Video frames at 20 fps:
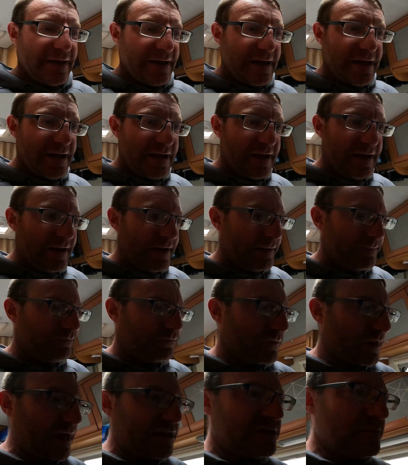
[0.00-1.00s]
I
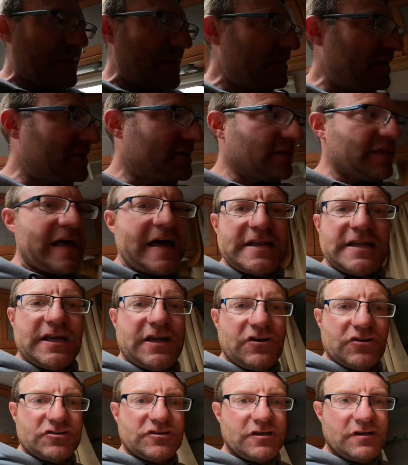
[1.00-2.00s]
had to make this ladder
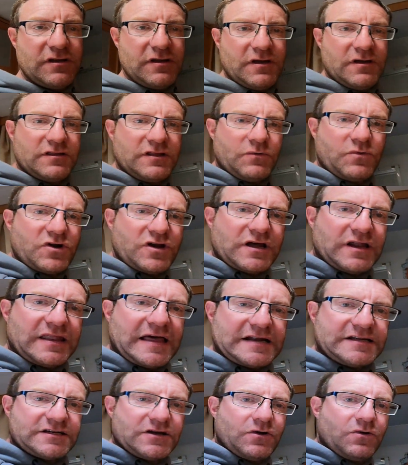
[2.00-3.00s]
because they went a
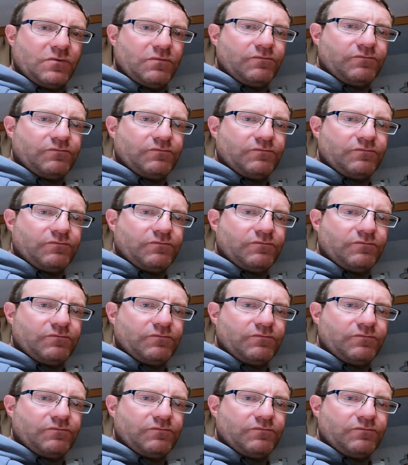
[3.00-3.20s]
ladder